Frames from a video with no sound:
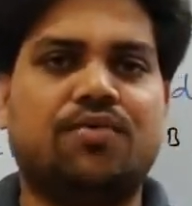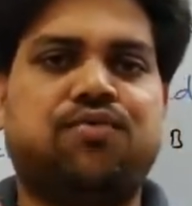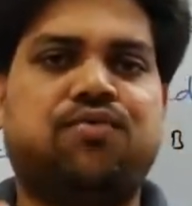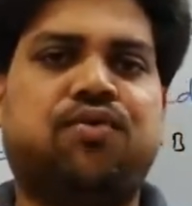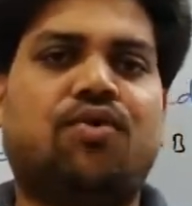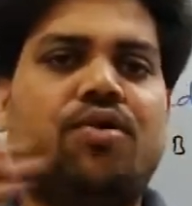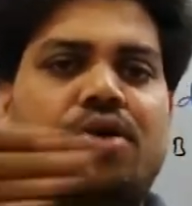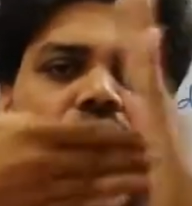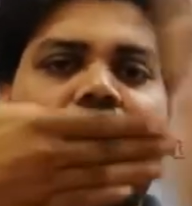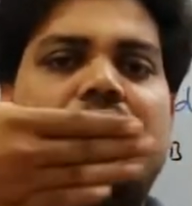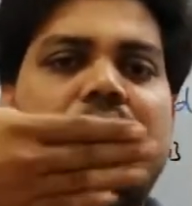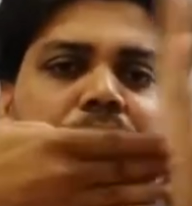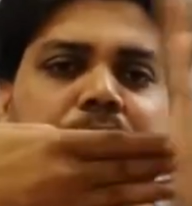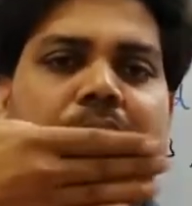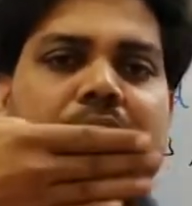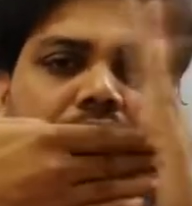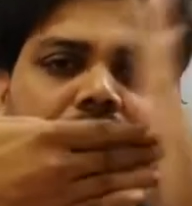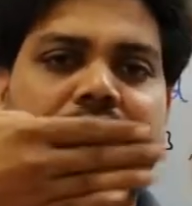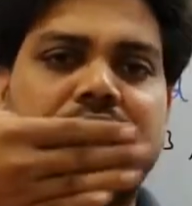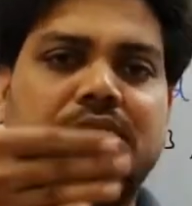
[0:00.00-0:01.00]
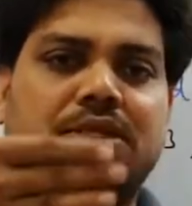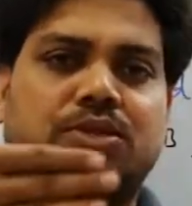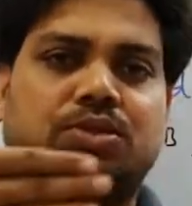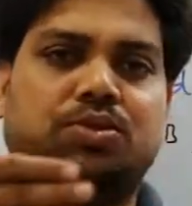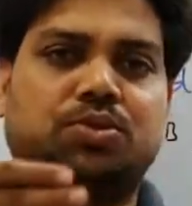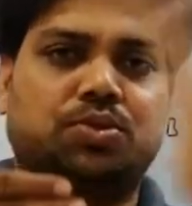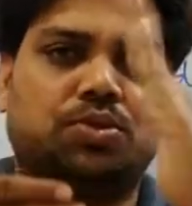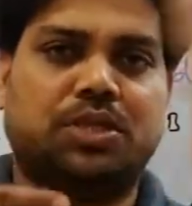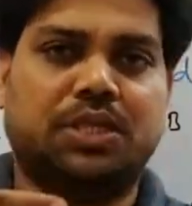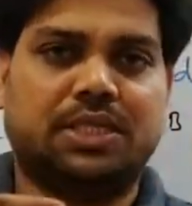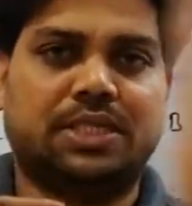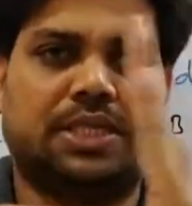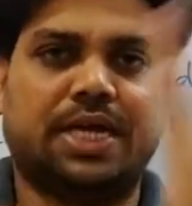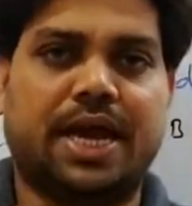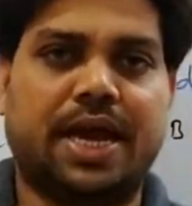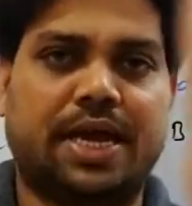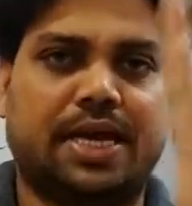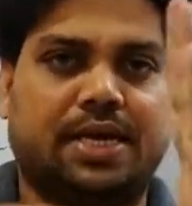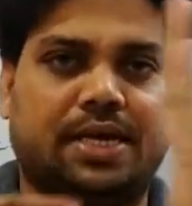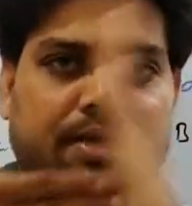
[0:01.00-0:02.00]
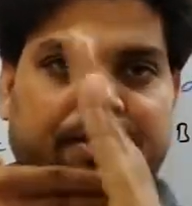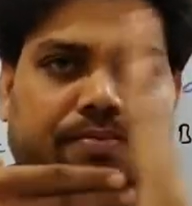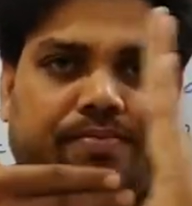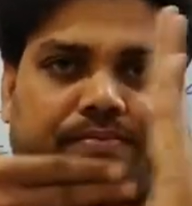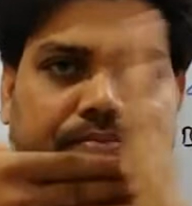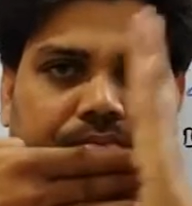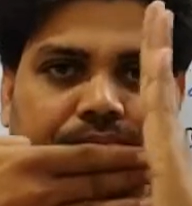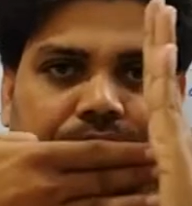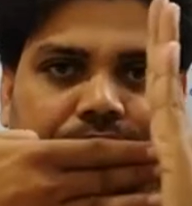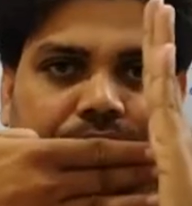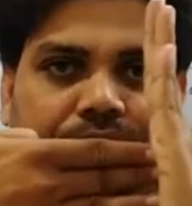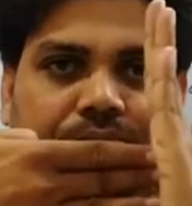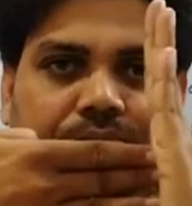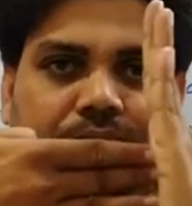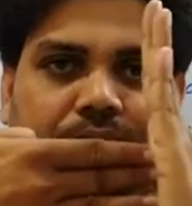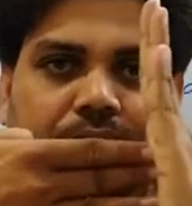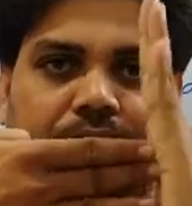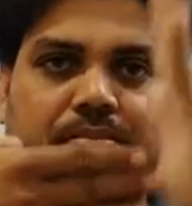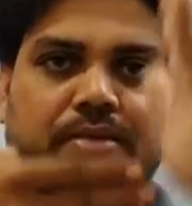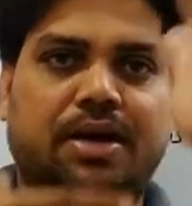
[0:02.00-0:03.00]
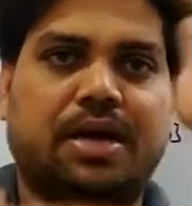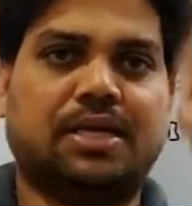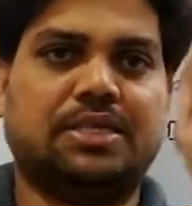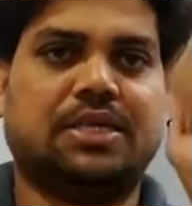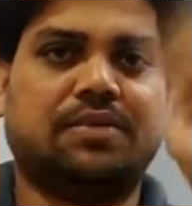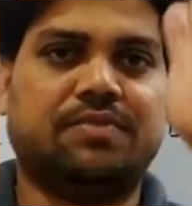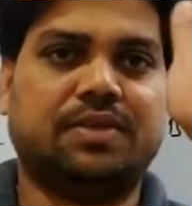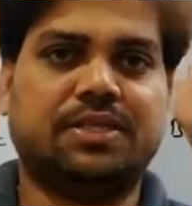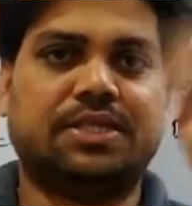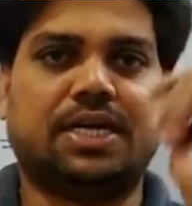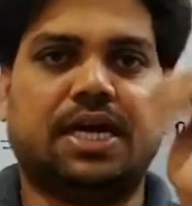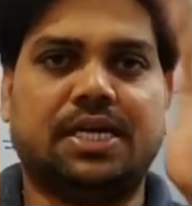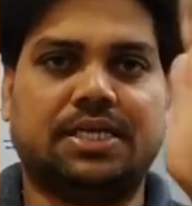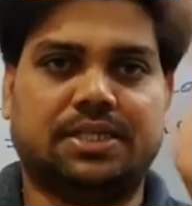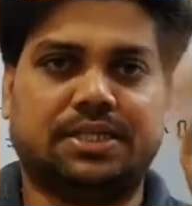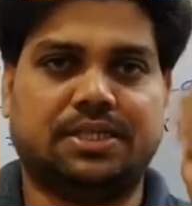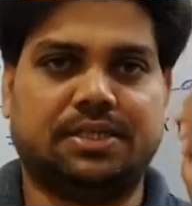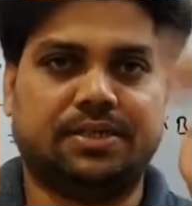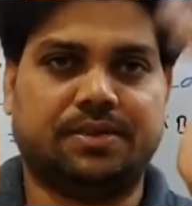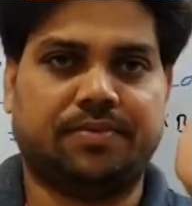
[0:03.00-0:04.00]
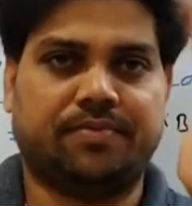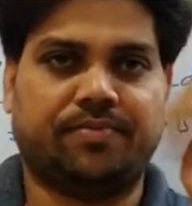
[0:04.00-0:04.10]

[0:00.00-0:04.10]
4 are passing through this hand because of the size,